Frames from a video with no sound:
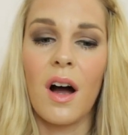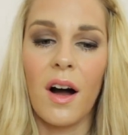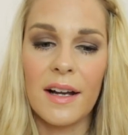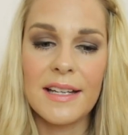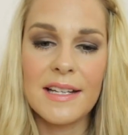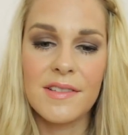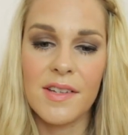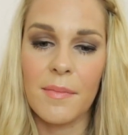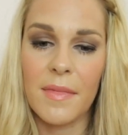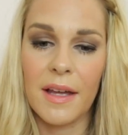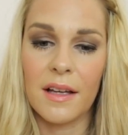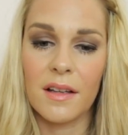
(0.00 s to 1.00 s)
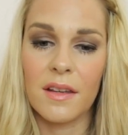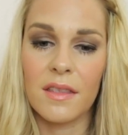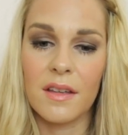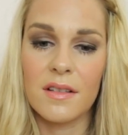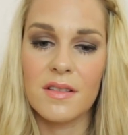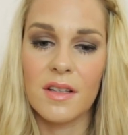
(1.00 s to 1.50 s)
I need something
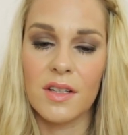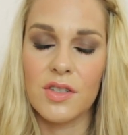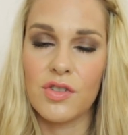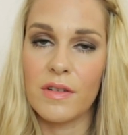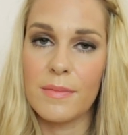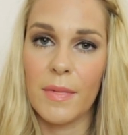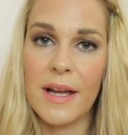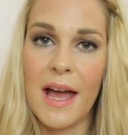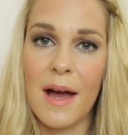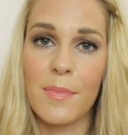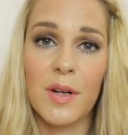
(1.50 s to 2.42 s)
that's gonna treat my hair.